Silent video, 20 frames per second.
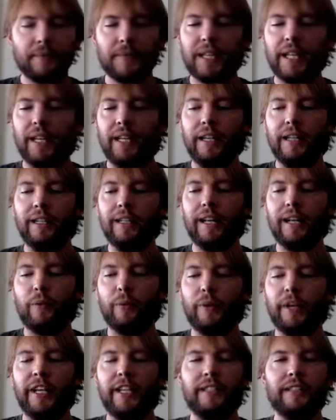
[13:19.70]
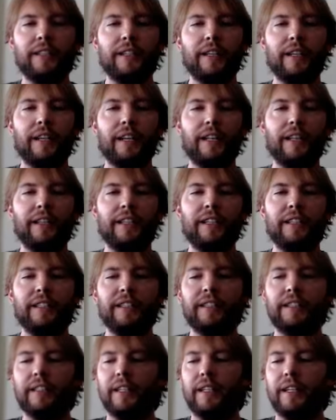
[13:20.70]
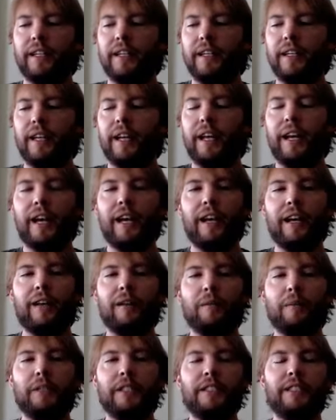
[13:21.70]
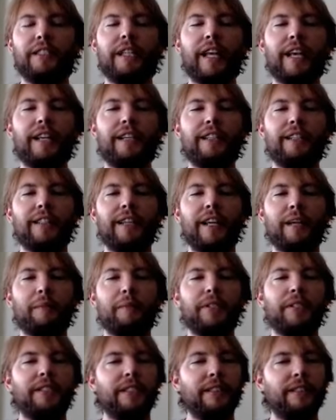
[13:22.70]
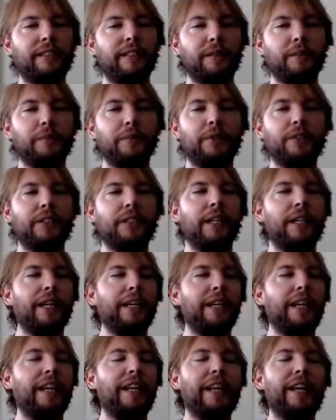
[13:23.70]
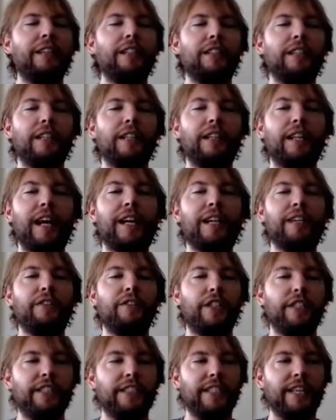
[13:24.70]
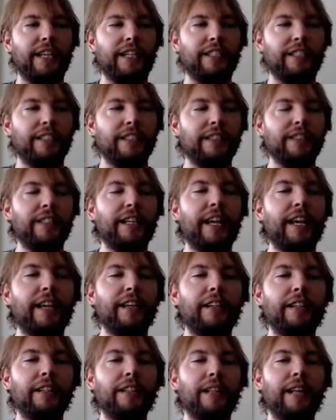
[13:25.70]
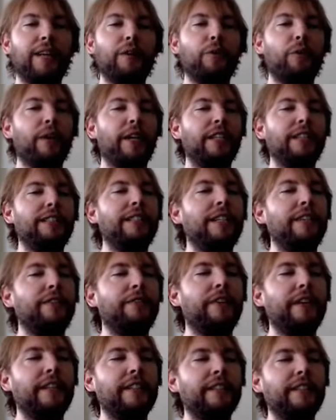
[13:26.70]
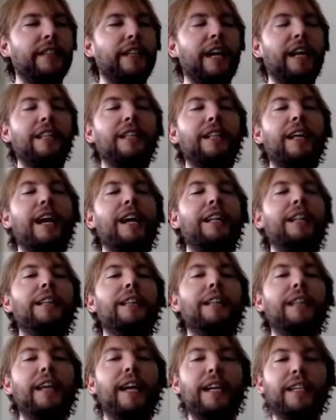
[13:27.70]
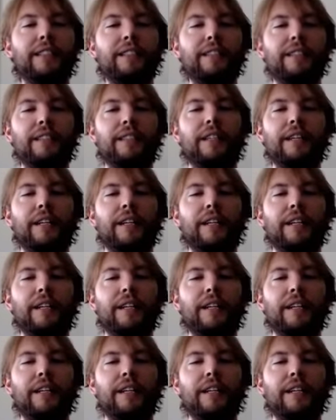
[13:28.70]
In a lot of ways, these staked type of systems can handle a lot of transactions, and likewise, they face a lot less